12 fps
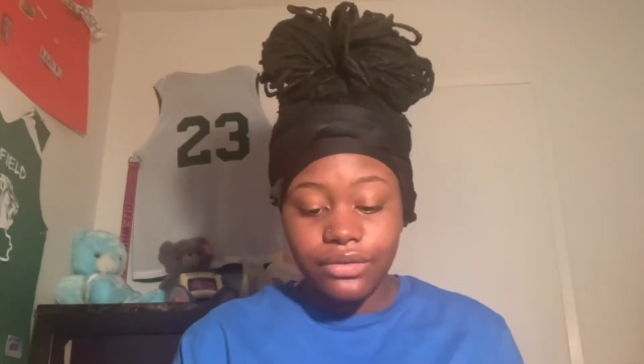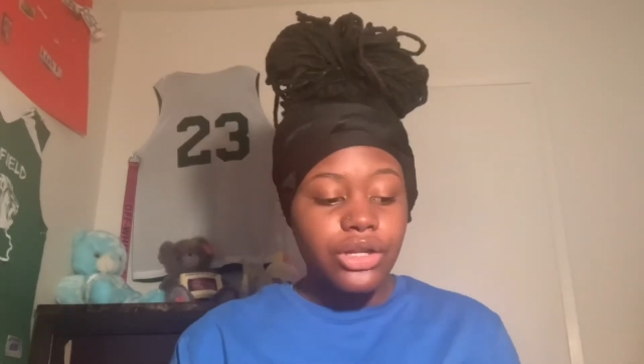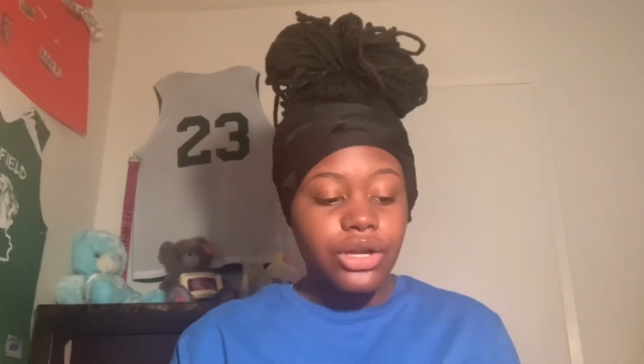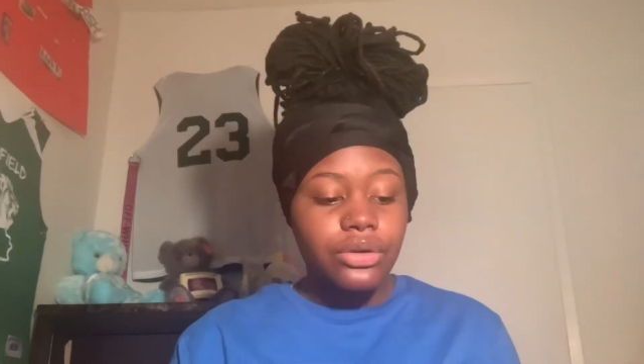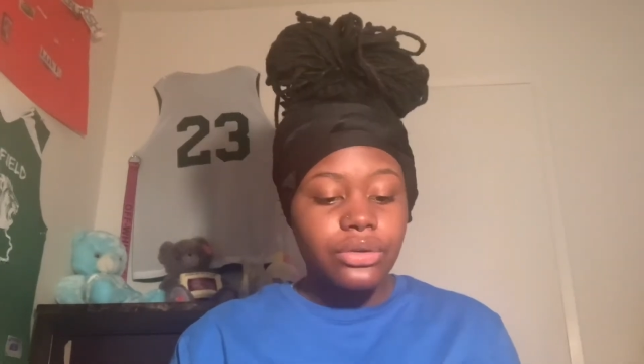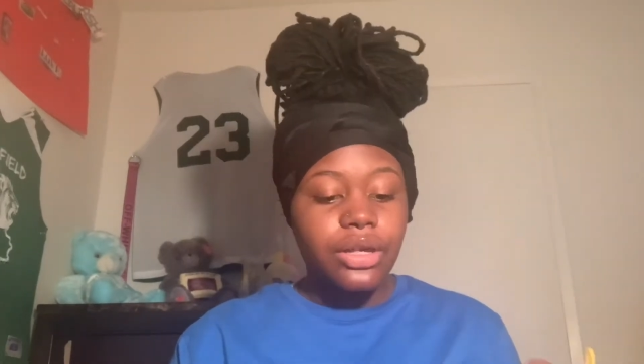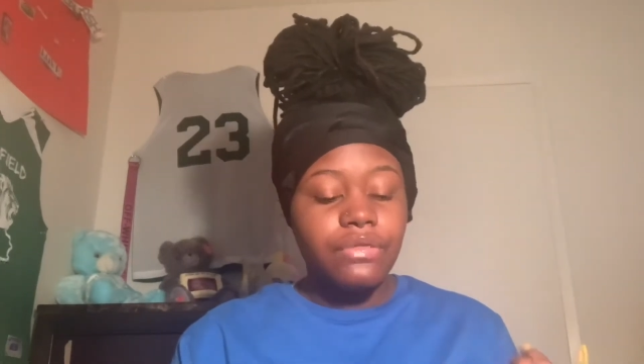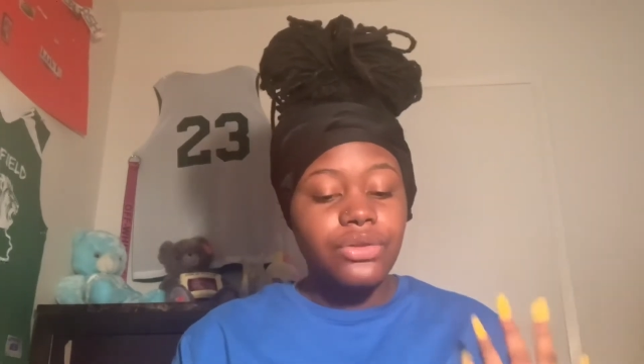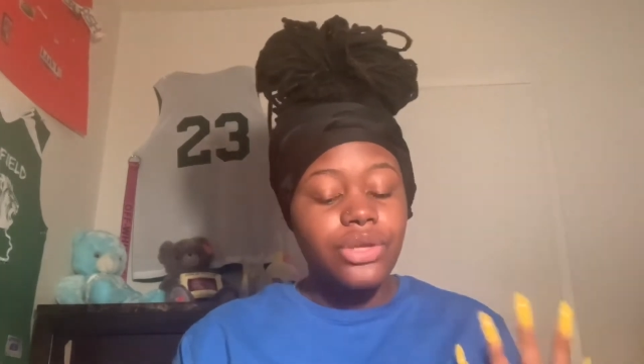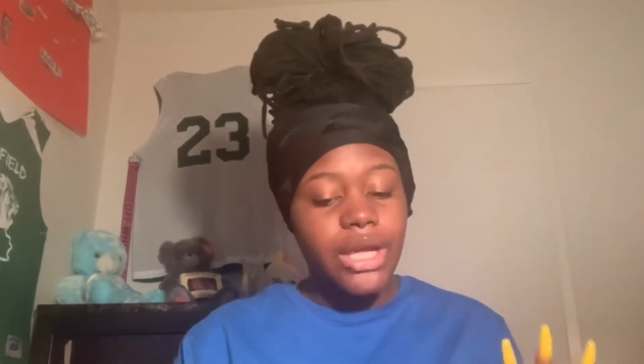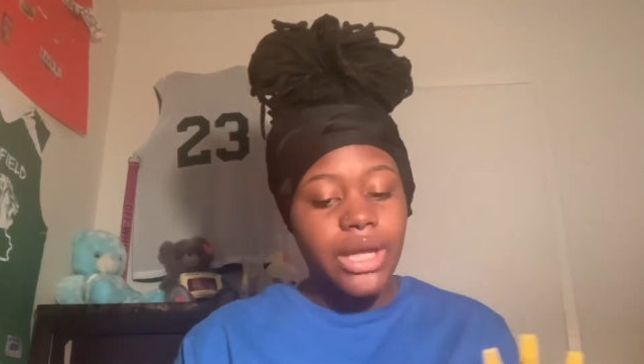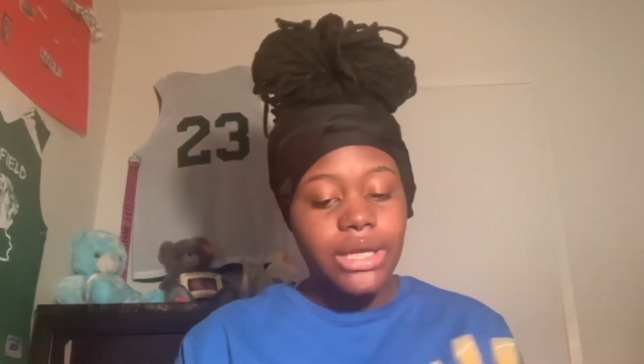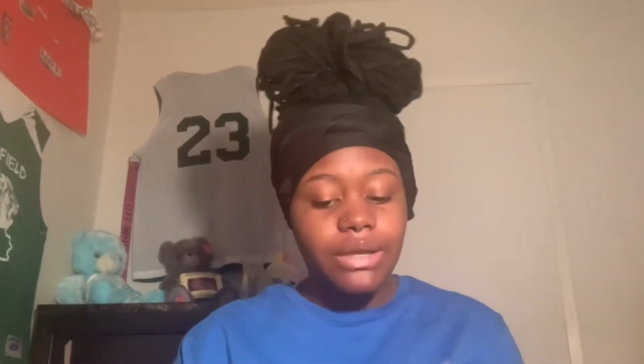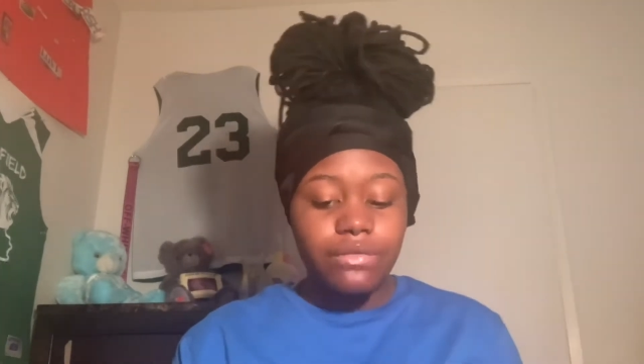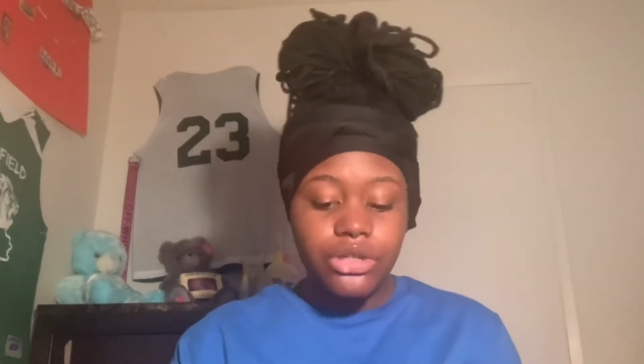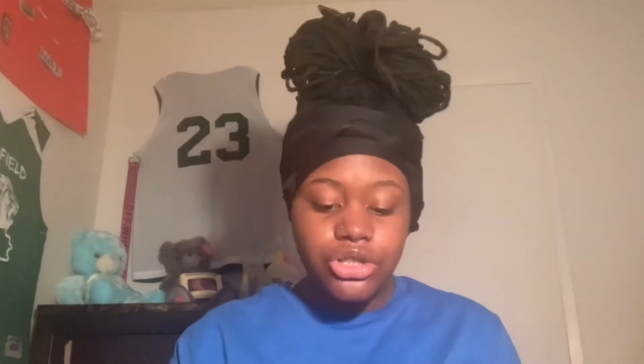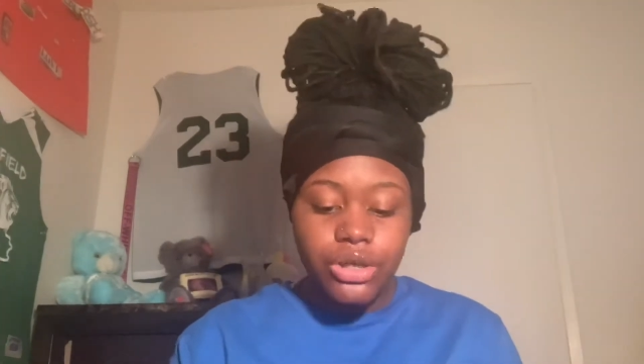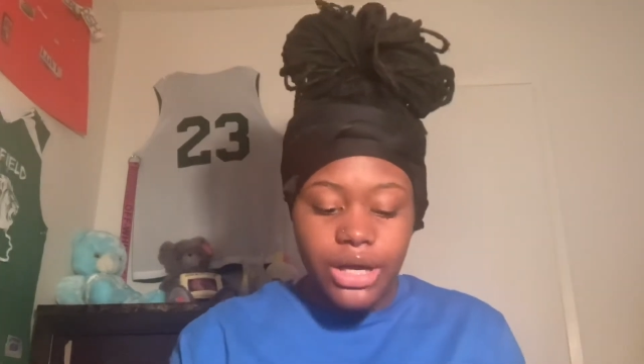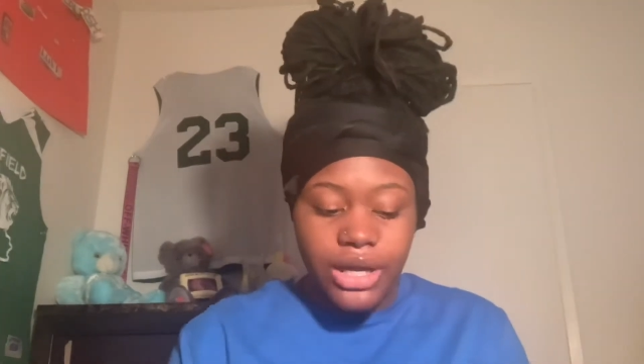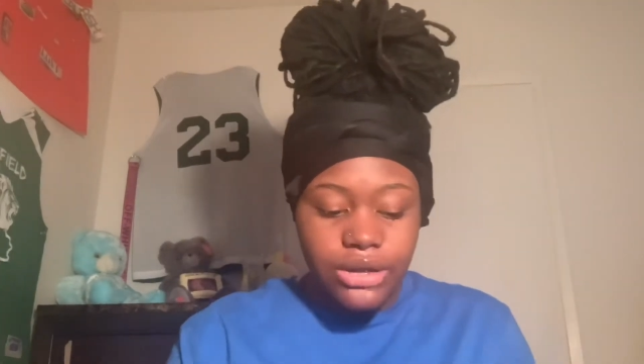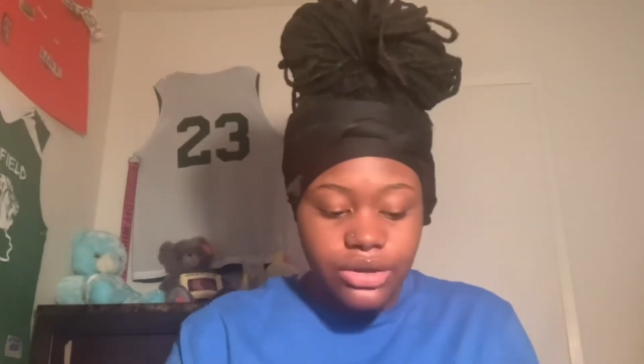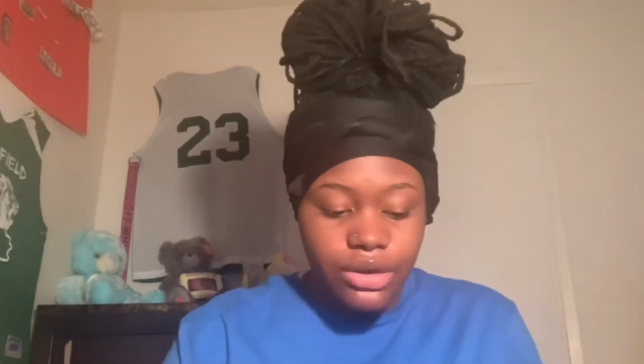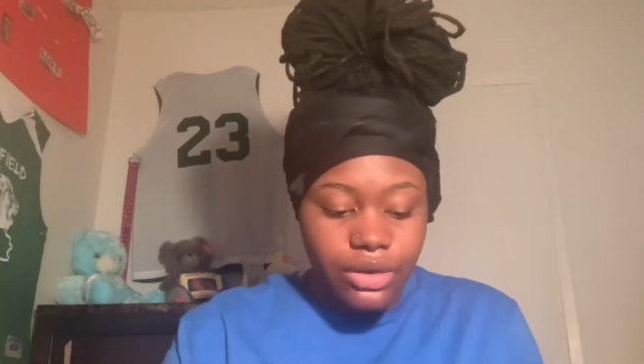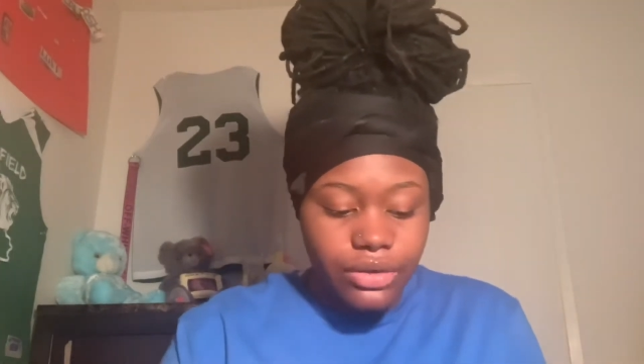No, if you can, give it a try,
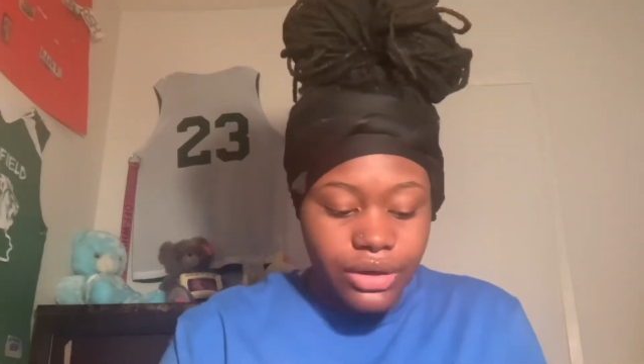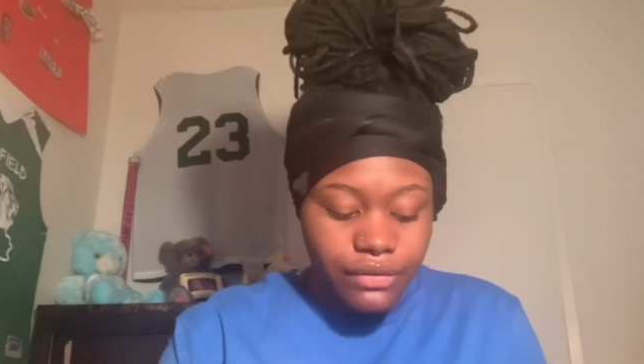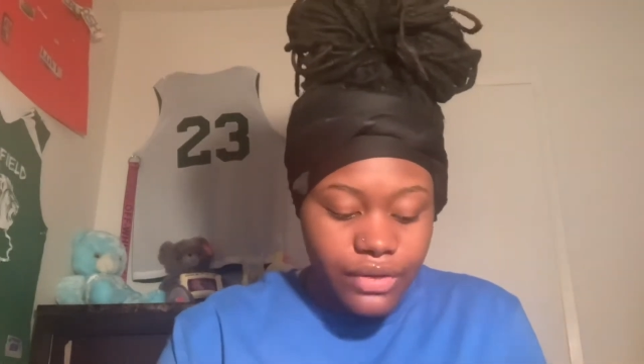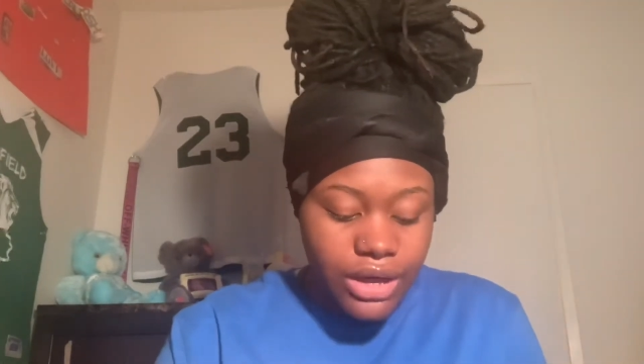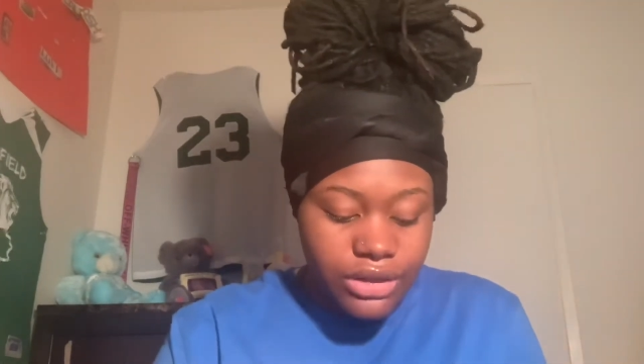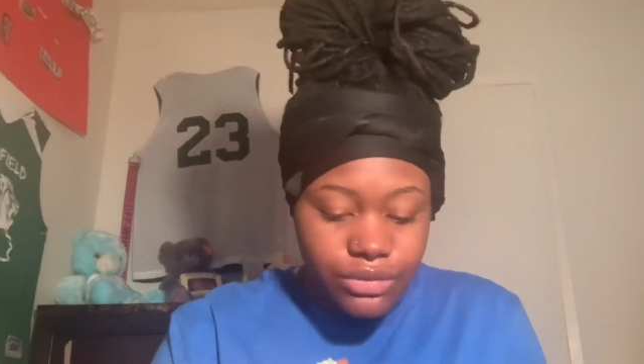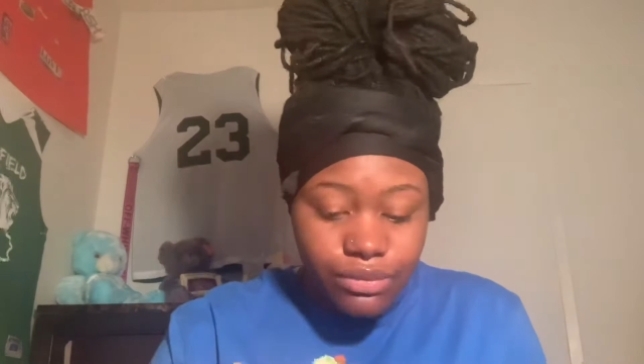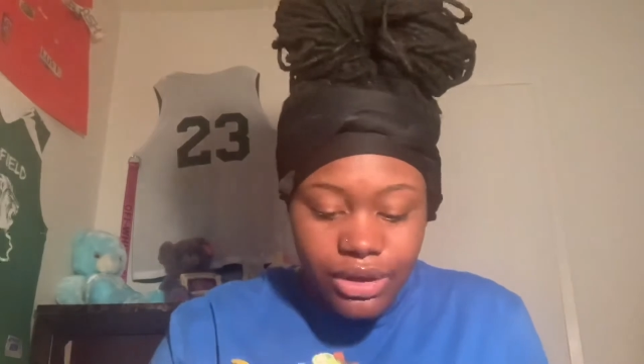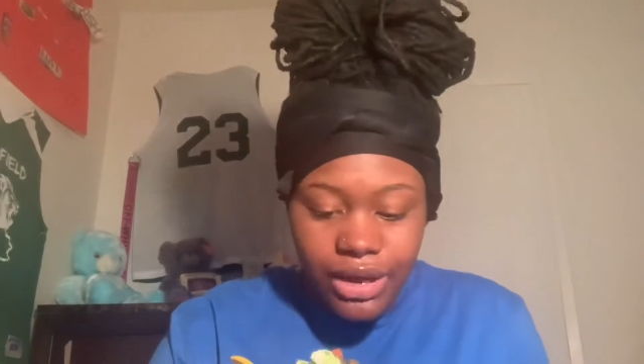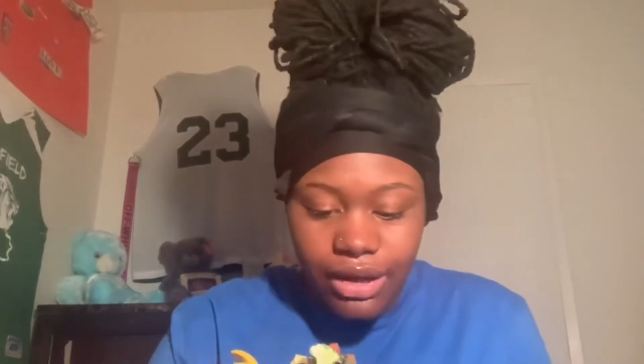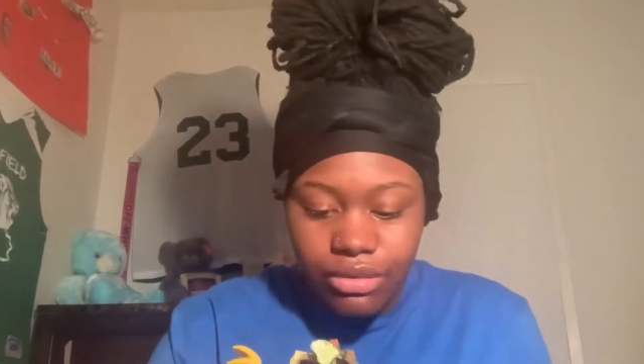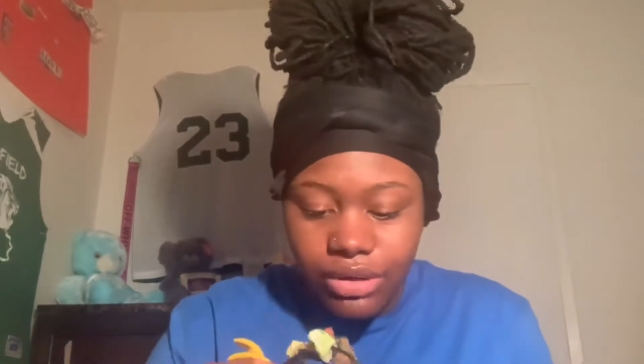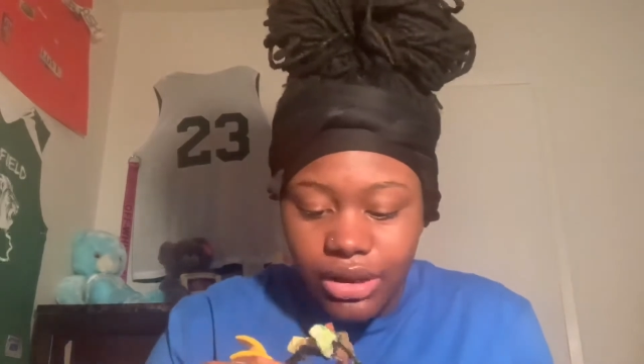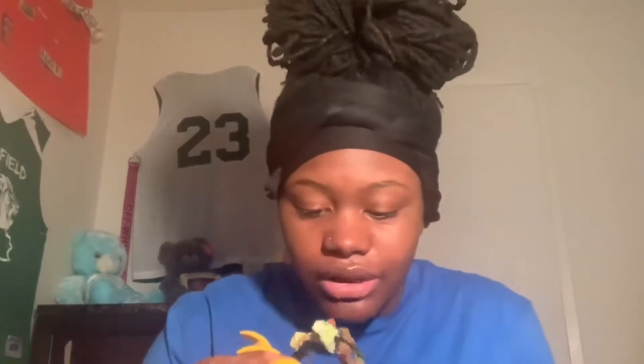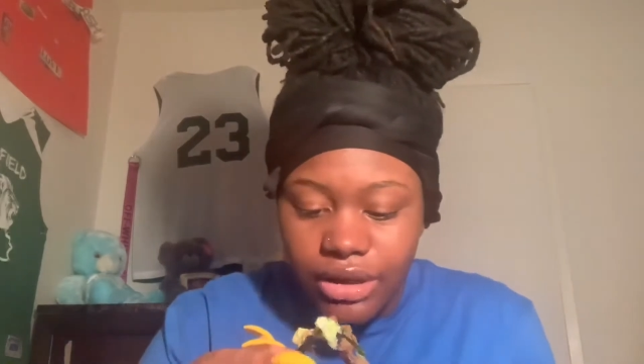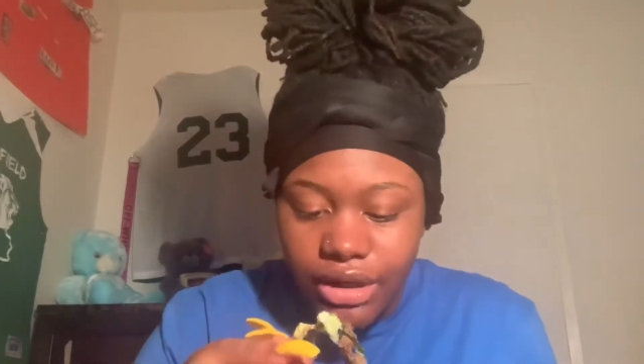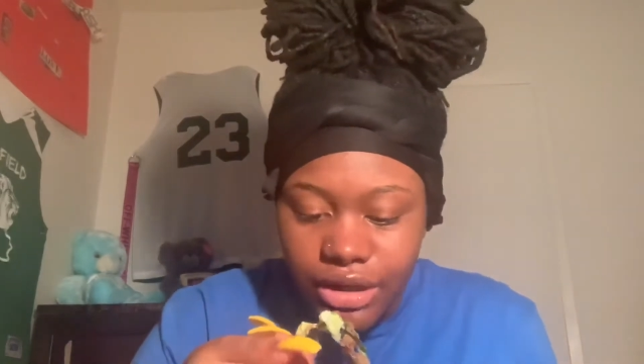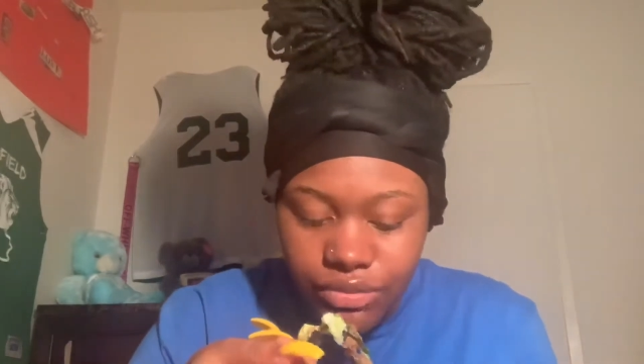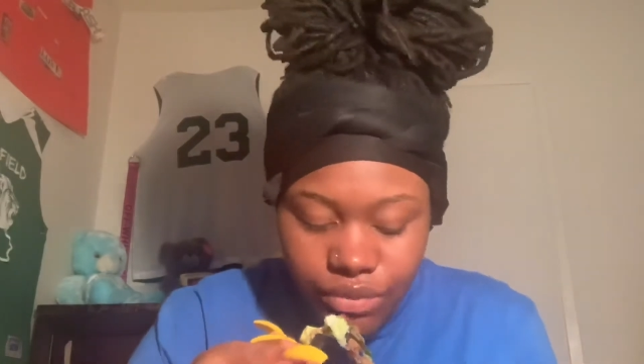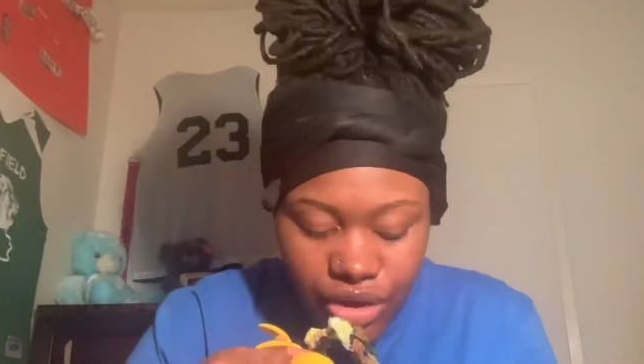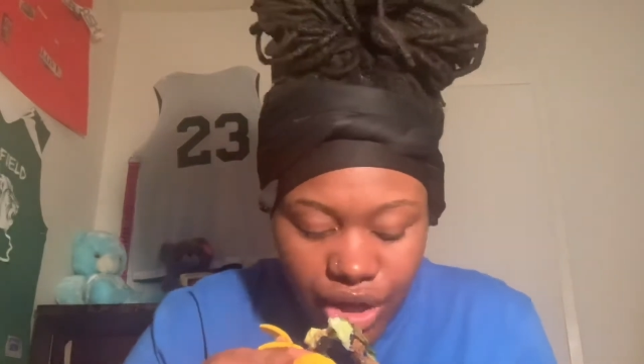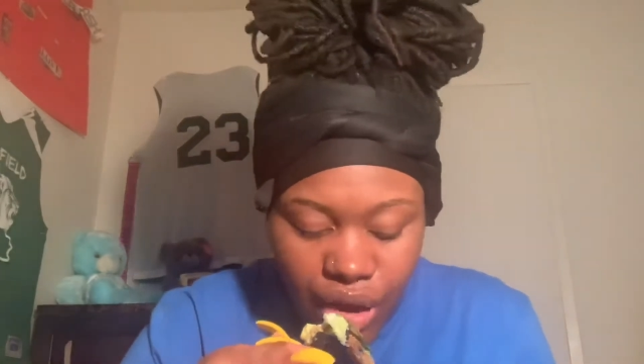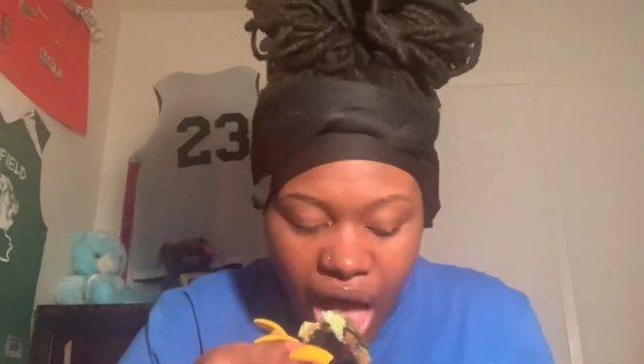you know, and if it doesn't work out, then it doesn't work out.